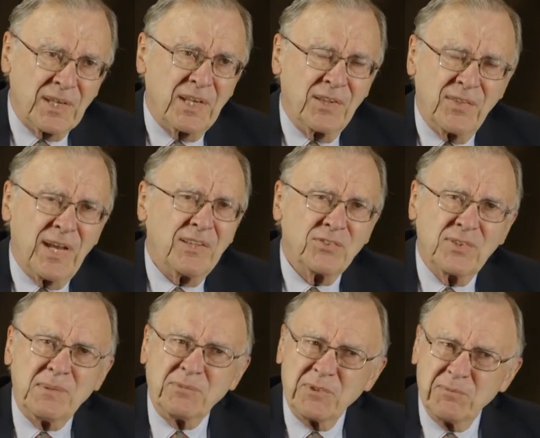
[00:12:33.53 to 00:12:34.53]
And that
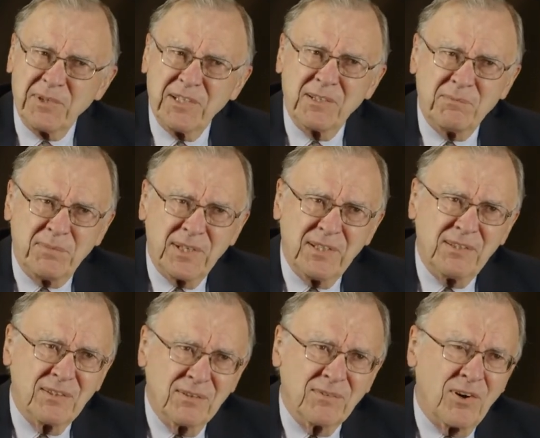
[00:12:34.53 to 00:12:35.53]
seems to me to
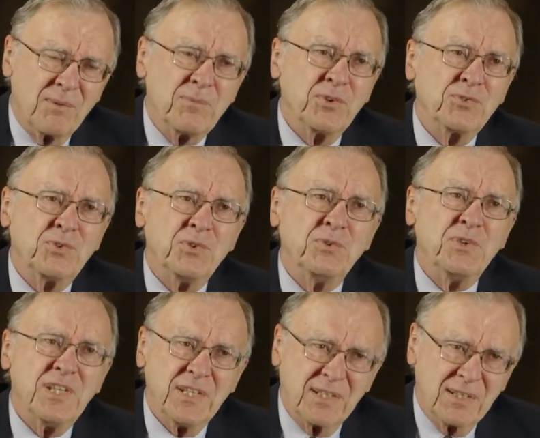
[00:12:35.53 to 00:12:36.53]
be almost
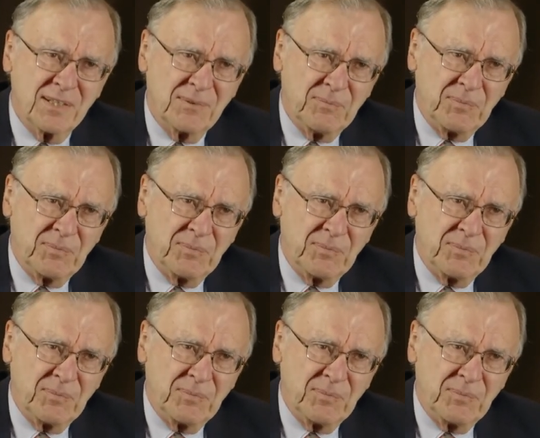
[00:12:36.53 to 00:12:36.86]
unique